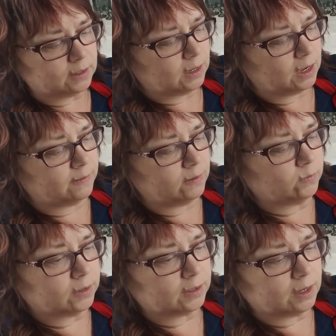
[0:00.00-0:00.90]
and then
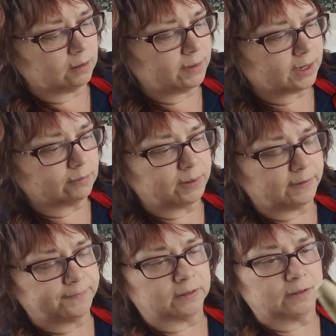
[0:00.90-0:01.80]
we're gonna come back and
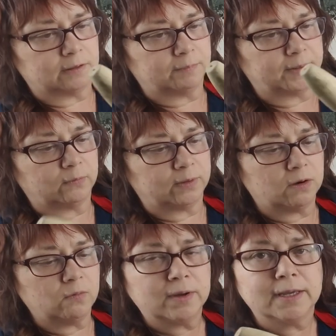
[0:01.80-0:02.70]
buff it a little bit. We
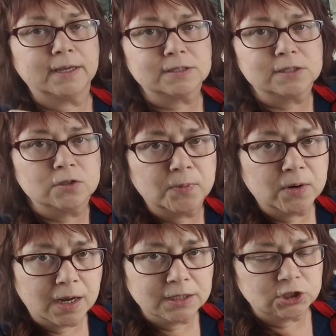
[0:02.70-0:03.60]
don't wanna get a super
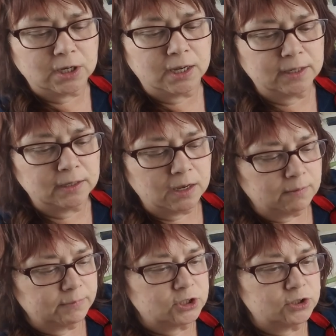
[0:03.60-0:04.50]
high shine,
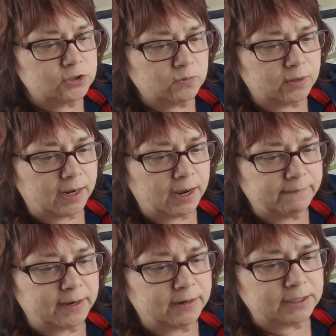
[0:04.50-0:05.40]
but you do wanna
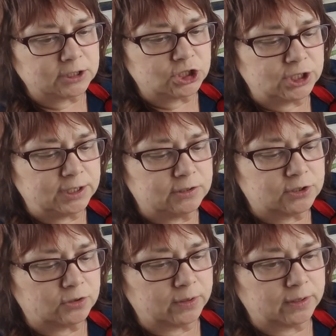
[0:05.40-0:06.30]
have that nice sheen
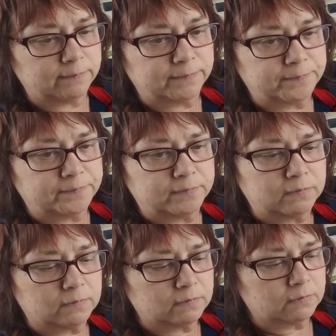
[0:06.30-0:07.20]
to it
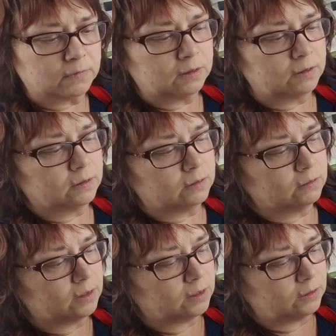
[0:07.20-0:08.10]

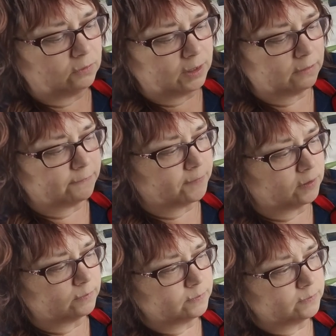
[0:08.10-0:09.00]
that you get
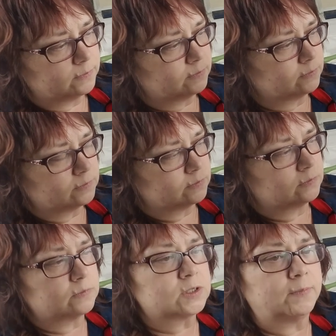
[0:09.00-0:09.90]
from
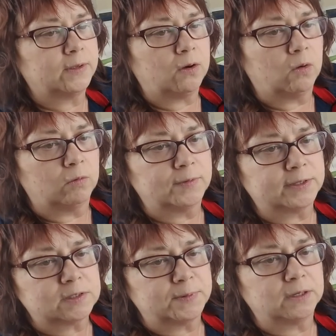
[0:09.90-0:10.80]
something old
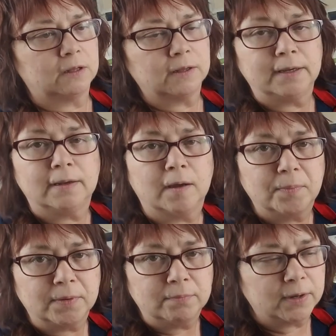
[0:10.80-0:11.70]
that's been cleaned
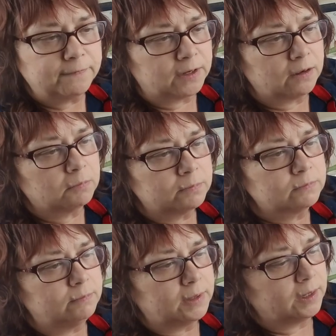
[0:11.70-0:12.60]
up and buffed up
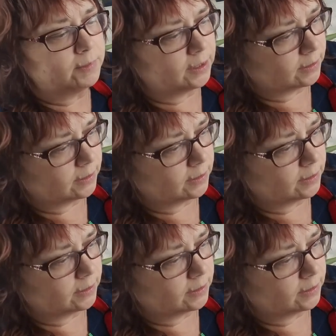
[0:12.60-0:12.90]
many, many